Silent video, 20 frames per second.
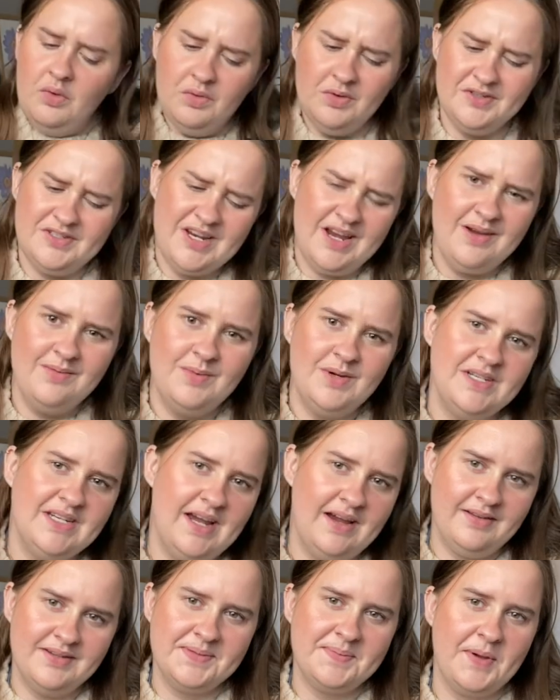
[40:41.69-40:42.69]
What time would I
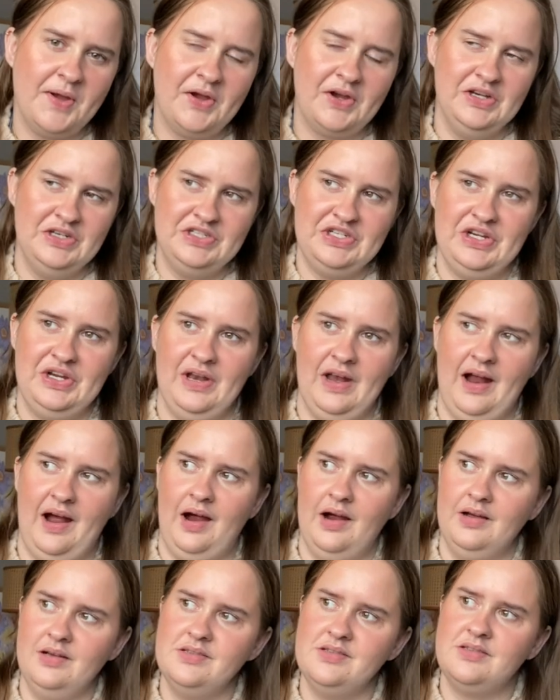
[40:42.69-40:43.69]
have spoken to you
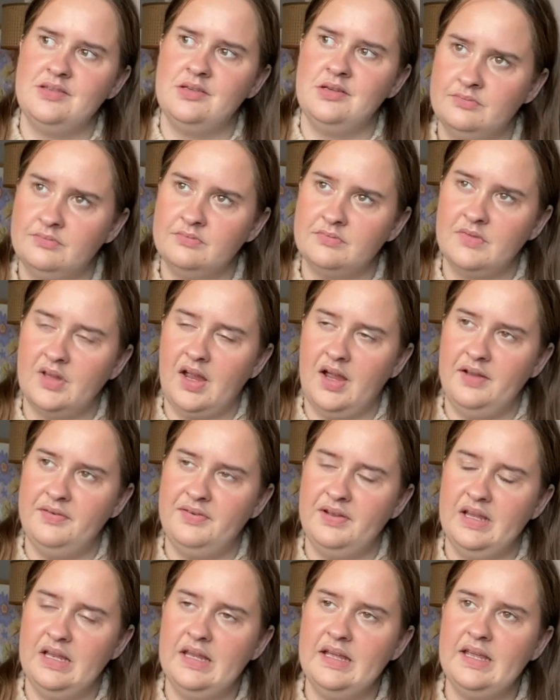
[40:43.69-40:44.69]
last? I
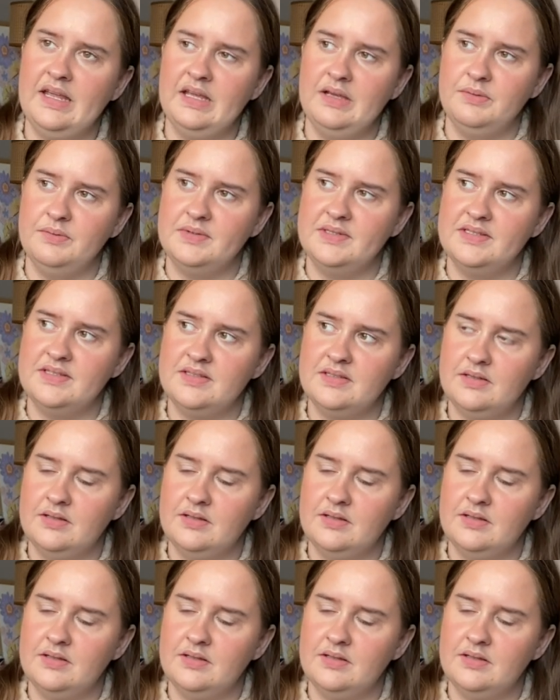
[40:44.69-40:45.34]
feel like it was...